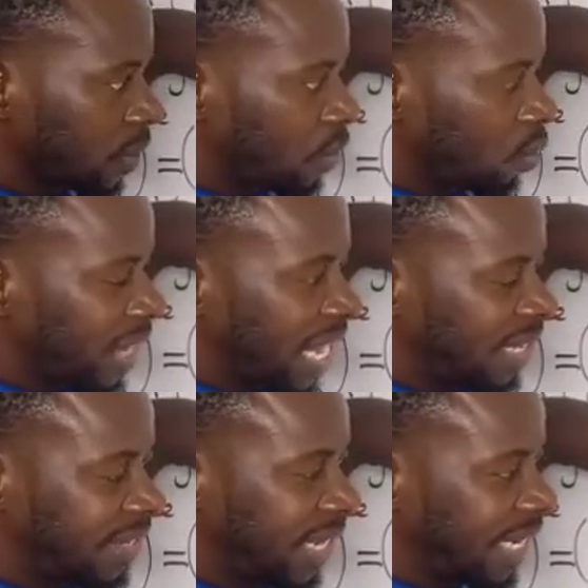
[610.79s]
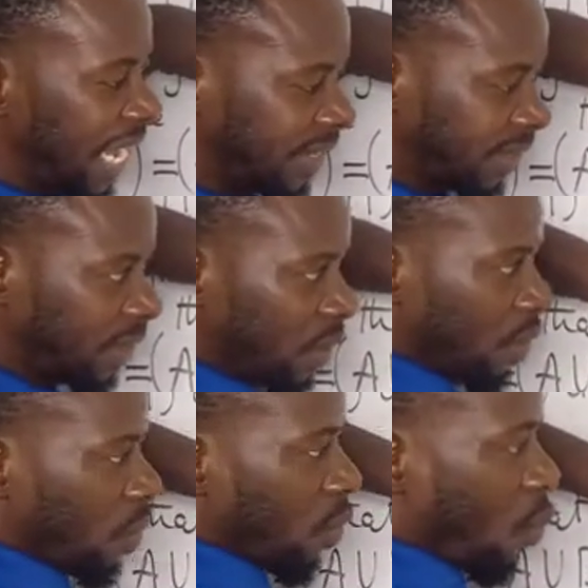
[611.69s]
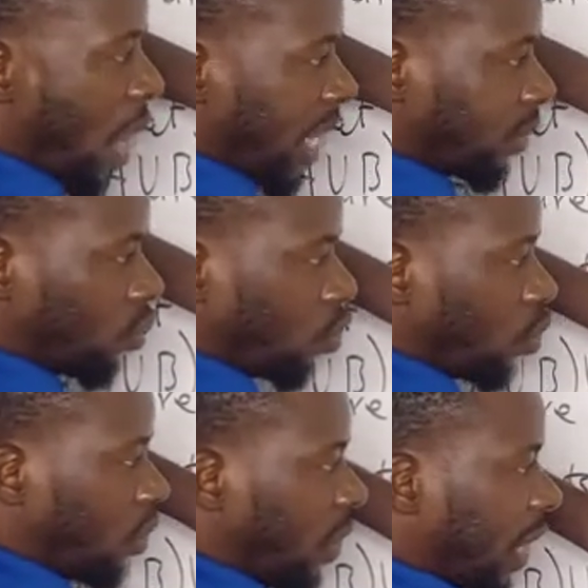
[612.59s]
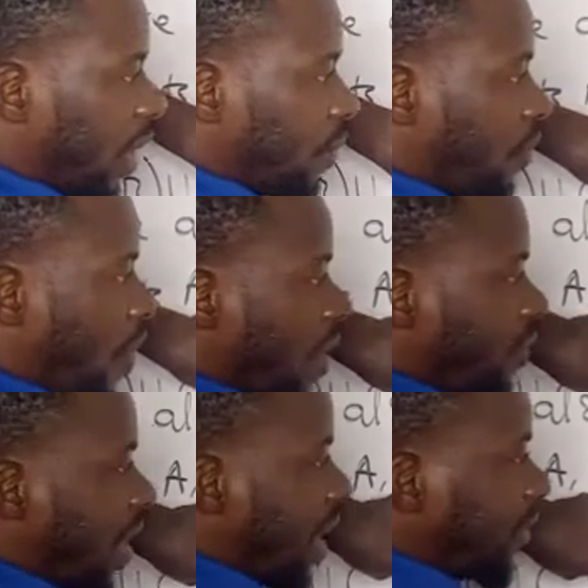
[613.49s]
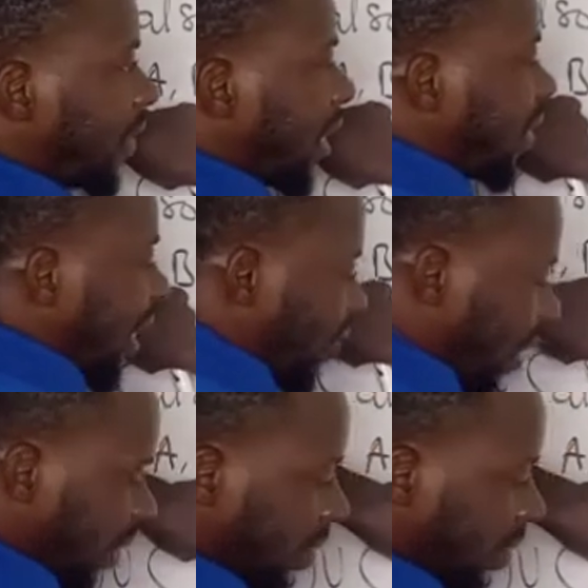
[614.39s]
we can see that 1, 2, 3, 4, 5, 6, 7.